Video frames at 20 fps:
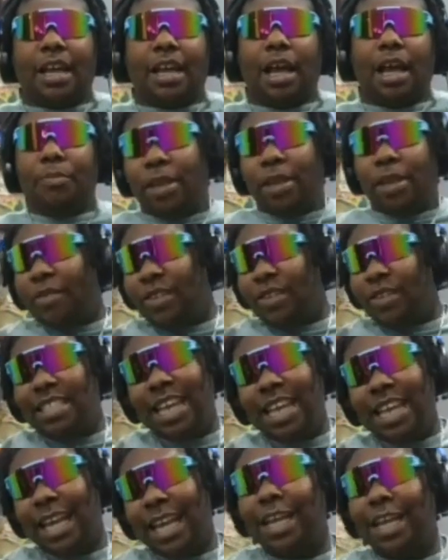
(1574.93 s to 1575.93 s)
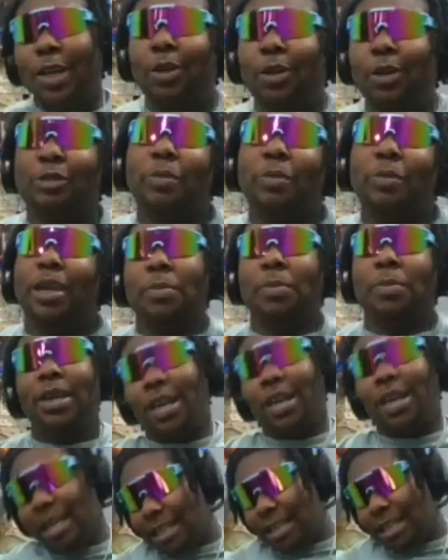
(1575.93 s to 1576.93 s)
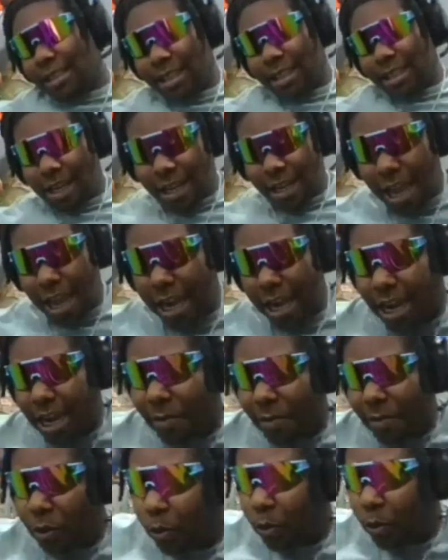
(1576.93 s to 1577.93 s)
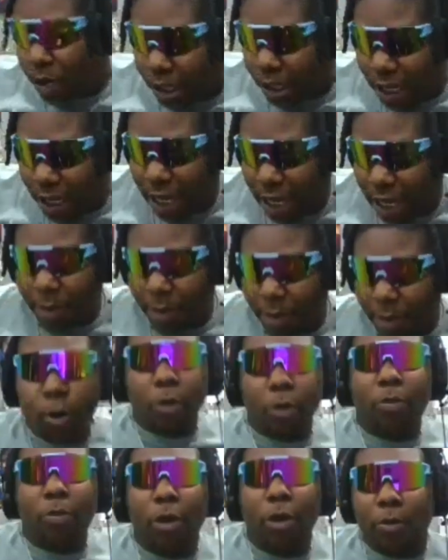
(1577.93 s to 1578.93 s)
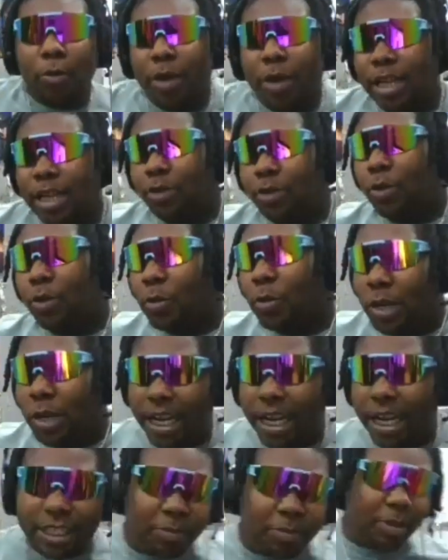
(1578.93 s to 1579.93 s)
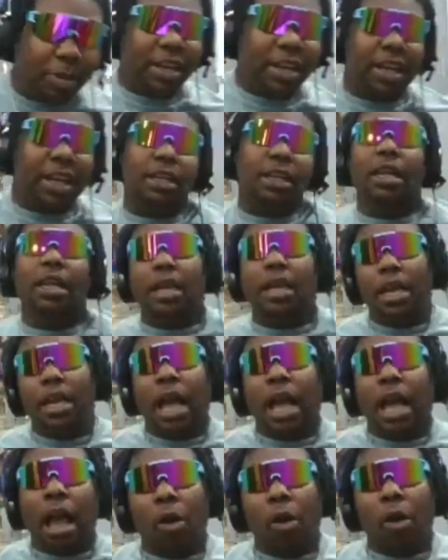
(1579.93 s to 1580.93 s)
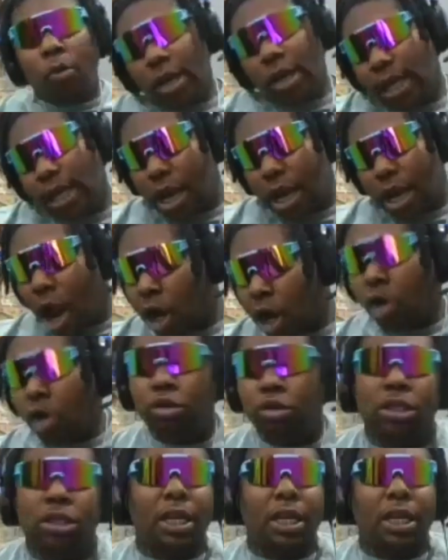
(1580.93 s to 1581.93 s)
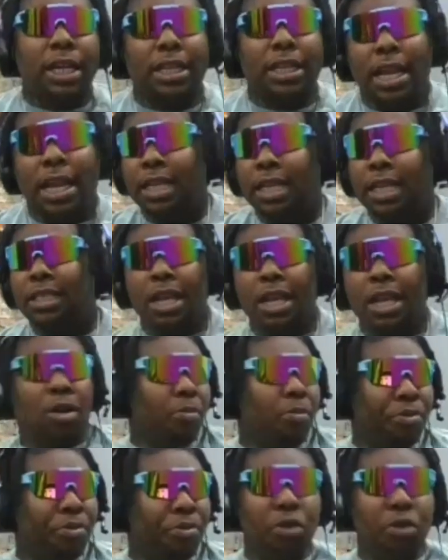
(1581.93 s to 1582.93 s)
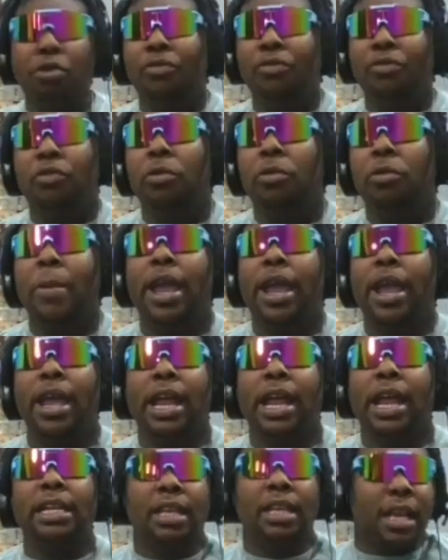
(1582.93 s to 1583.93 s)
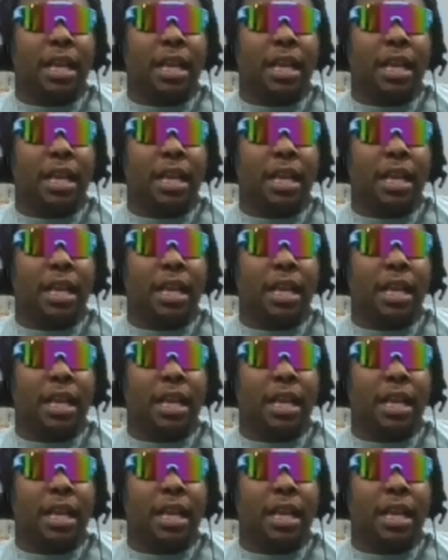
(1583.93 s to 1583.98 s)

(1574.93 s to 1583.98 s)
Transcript: I'm definitely taking notes, man, because I definitely want to get Morgan Park back to where we need to be in. I want to get our culture like that. That sound beautiful, man. They